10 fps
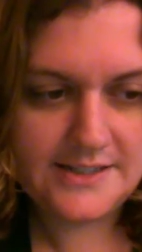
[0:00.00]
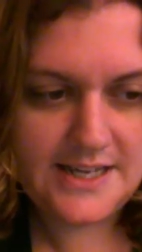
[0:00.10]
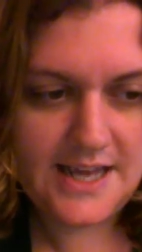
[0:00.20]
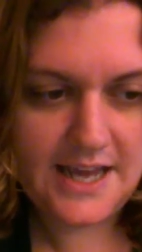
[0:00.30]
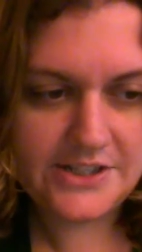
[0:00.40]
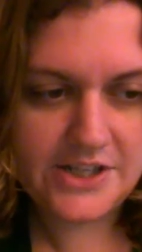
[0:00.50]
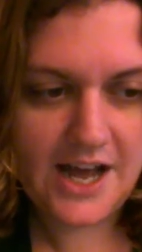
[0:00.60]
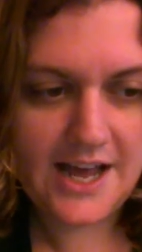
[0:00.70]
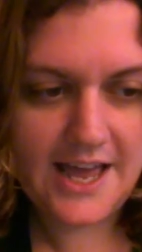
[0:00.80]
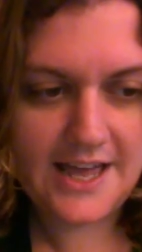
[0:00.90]

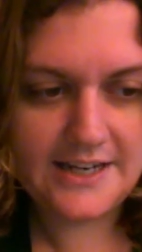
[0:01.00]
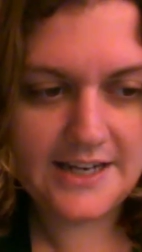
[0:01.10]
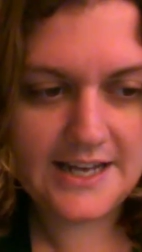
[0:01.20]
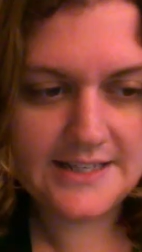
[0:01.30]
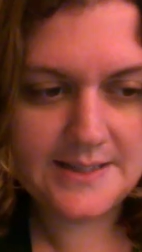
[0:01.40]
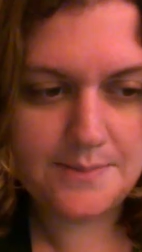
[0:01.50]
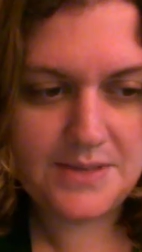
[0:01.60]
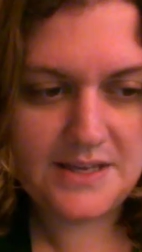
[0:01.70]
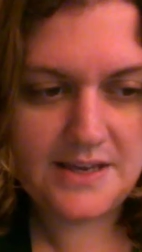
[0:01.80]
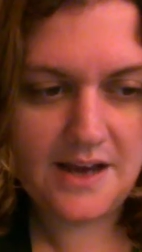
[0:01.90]

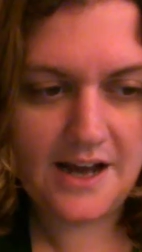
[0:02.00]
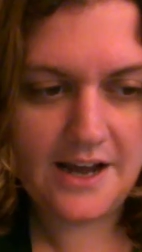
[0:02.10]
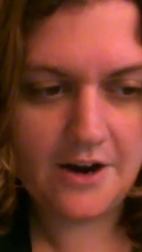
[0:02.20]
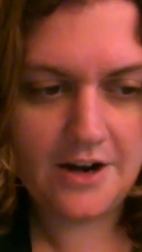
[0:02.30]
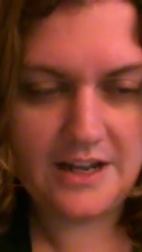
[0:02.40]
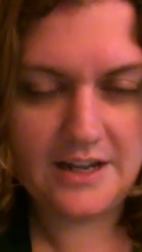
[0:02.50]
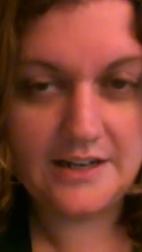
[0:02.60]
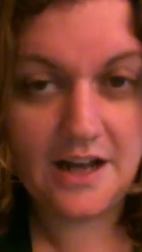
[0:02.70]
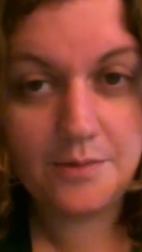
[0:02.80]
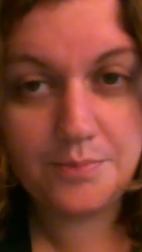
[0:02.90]
T-H-I-N-S-P-I-R-E
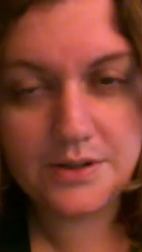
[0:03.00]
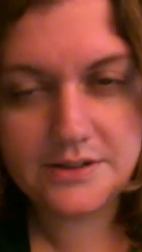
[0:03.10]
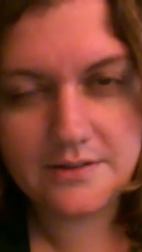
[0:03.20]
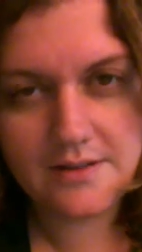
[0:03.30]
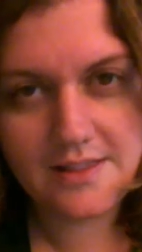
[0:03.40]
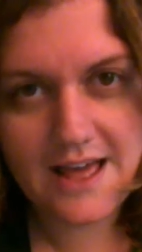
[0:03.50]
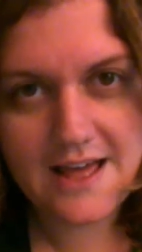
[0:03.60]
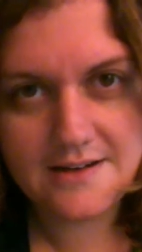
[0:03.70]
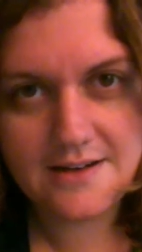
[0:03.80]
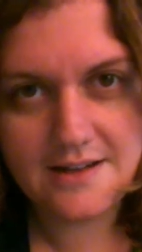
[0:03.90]
and I'll put
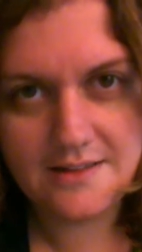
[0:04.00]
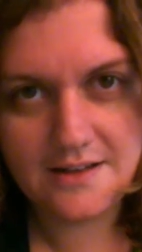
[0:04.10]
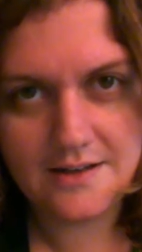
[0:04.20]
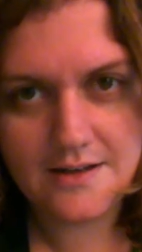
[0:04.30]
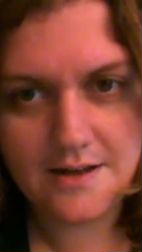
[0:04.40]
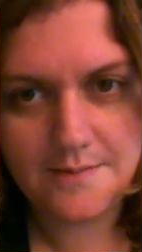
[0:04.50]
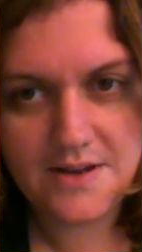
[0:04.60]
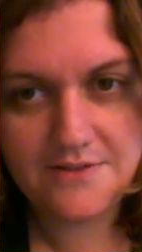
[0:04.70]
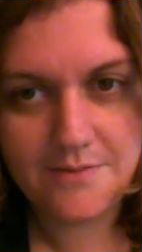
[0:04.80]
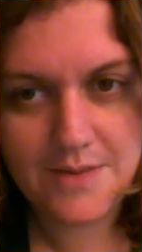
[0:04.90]
that in the
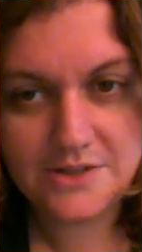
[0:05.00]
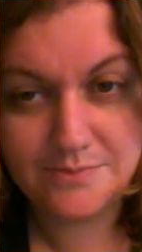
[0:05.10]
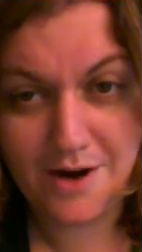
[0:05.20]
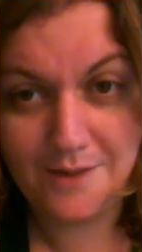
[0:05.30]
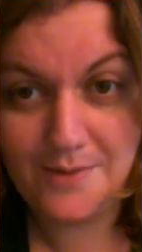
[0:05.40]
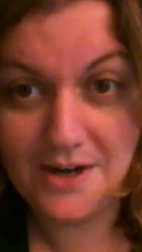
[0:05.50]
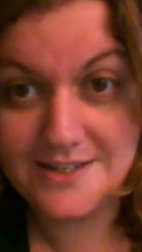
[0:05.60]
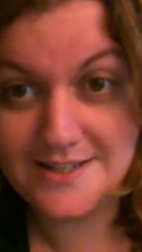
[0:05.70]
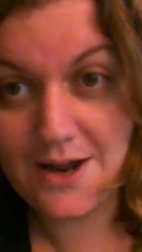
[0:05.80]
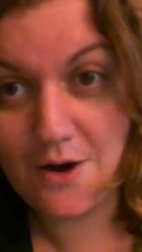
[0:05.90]
um, information bar. I'm not
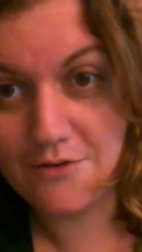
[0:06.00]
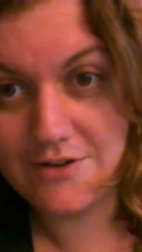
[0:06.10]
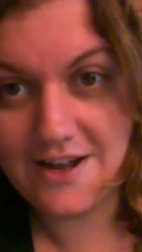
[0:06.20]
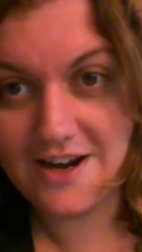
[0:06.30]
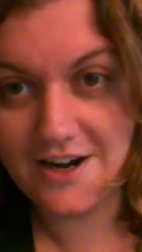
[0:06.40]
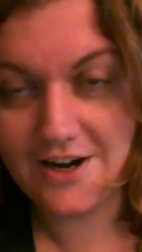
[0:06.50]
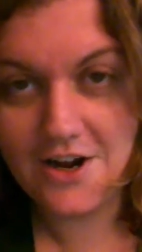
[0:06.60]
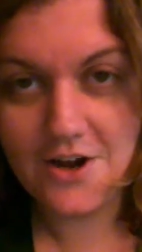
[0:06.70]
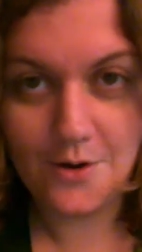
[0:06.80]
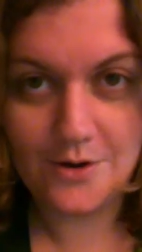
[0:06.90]
going to say over
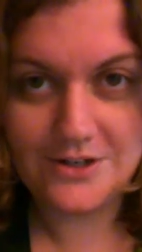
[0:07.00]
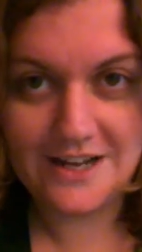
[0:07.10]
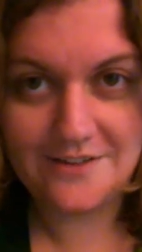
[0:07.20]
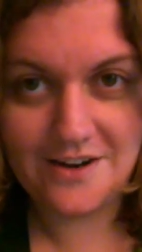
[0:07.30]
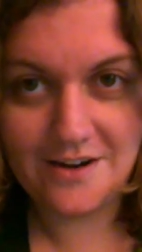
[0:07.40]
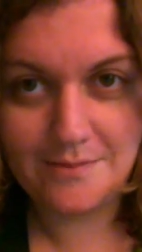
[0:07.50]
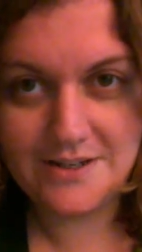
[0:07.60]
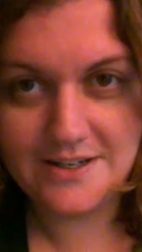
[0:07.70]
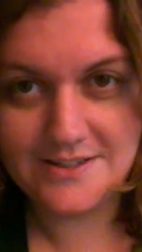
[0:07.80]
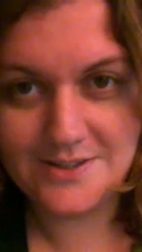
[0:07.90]
there or down there
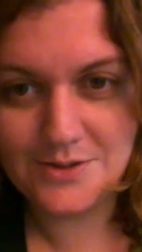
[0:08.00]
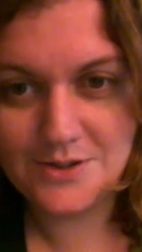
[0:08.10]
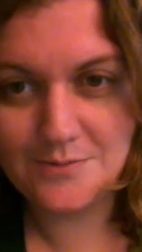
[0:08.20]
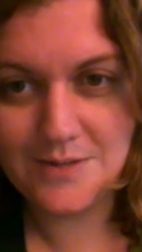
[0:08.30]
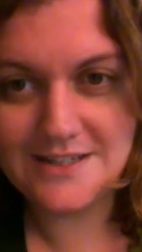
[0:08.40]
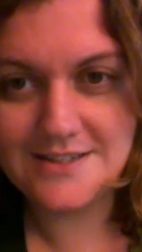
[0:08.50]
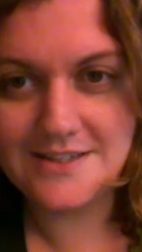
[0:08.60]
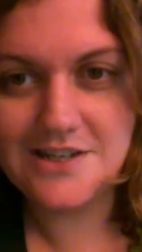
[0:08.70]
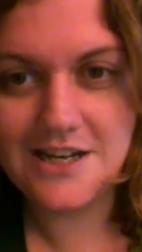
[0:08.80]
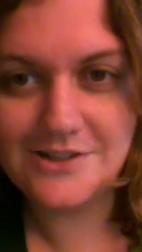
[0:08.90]
because YouTube likes
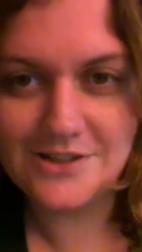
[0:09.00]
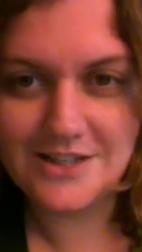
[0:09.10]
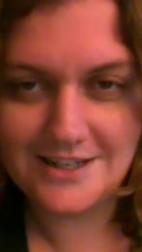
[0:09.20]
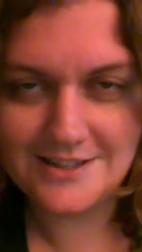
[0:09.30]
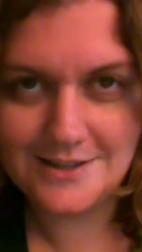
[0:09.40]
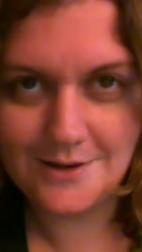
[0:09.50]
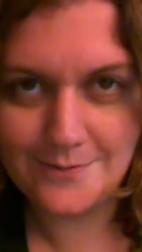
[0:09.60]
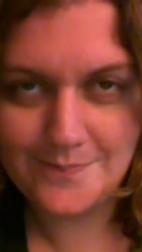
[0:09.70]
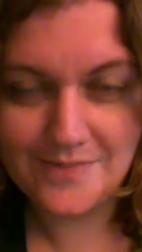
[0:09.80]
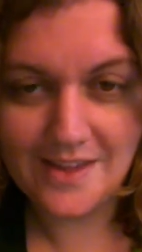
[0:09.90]
to change things
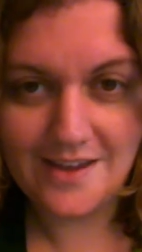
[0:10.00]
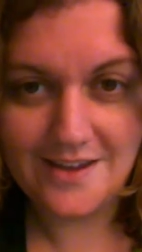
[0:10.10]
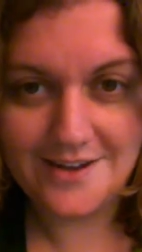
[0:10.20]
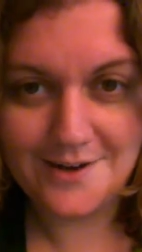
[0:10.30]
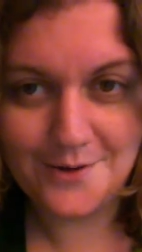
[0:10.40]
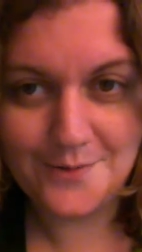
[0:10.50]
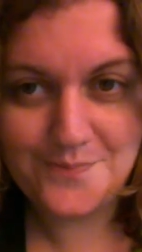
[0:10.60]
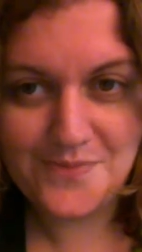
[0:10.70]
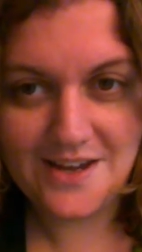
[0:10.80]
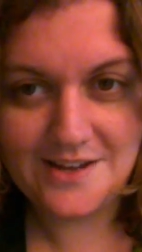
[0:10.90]
so you
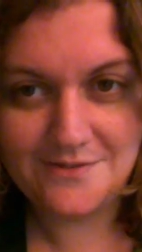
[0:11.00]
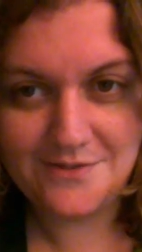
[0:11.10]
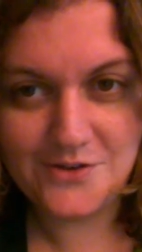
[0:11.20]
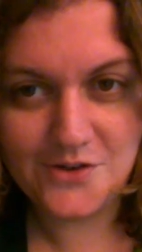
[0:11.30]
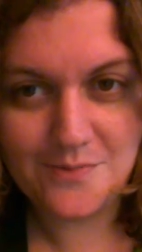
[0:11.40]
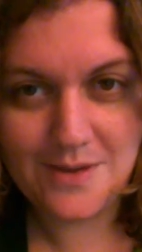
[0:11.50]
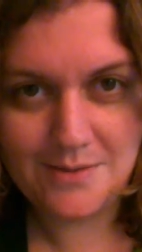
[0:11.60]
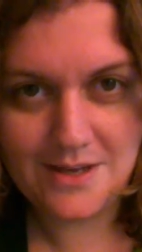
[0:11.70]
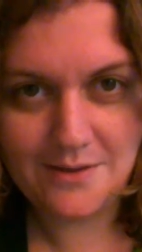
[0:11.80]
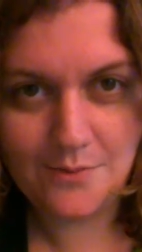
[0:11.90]
know in the future
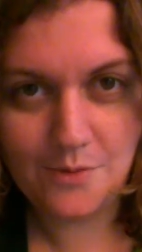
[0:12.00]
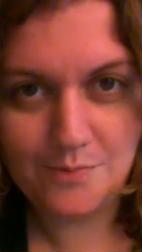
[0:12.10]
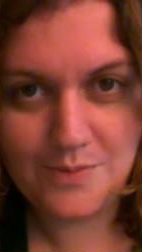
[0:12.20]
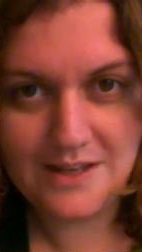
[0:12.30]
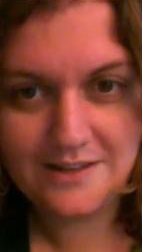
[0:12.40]
maybe it won't